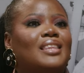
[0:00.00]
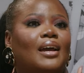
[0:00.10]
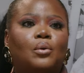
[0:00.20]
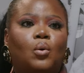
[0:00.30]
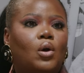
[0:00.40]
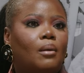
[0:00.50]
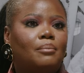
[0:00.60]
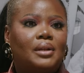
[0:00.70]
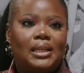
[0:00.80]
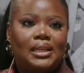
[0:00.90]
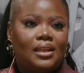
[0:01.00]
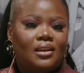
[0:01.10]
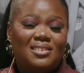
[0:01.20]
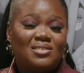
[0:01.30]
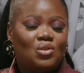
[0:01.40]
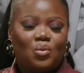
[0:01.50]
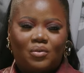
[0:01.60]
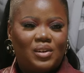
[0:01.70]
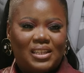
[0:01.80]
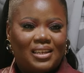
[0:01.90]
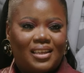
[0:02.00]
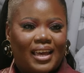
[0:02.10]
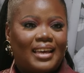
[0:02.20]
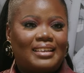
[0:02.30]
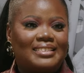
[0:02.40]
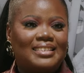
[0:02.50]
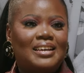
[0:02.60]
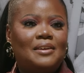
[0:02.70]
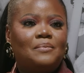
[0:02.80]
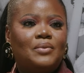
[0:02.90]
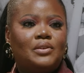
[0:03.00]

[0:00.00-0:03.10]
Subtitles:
that go completely because no one really cares. Yeah.